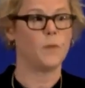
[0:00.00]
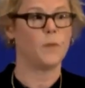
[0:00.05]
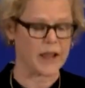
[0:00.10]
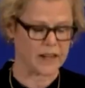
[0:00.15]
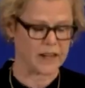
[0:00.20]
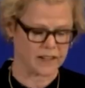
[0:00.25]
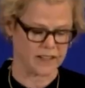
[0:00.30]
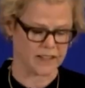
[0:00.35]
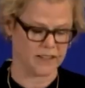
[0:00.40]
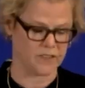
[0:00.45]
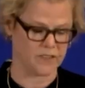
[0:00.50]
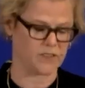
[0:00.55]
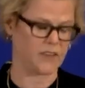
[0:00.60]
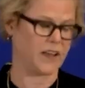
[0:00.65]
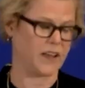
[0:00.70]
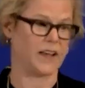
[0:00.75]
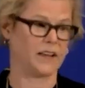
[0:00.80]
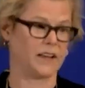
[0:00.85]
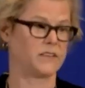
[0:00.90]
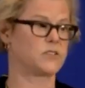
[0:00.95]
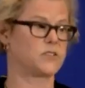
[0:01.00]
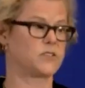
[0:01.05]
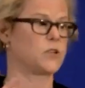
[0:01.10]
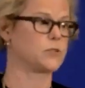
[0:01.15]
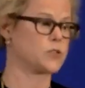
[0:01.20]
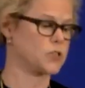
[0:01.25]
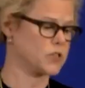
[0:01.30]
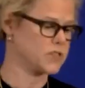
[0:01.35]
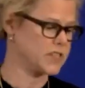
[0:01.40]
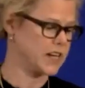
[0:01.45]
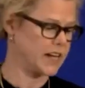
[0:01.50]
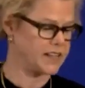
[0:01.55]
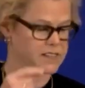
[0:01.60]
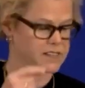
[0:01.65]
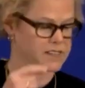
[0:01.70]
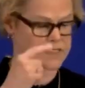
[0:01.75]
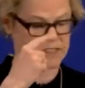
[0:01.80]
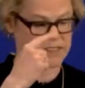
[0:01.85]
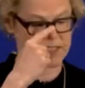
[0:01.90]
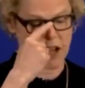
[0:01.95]
humanities and social
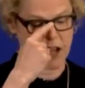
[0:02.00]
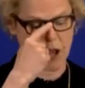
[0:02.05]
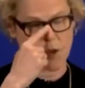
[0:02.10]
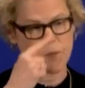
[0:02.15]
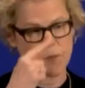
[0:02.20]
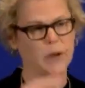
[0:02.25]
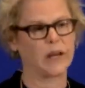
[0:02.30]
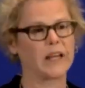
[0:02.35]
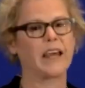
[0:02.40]
sciences.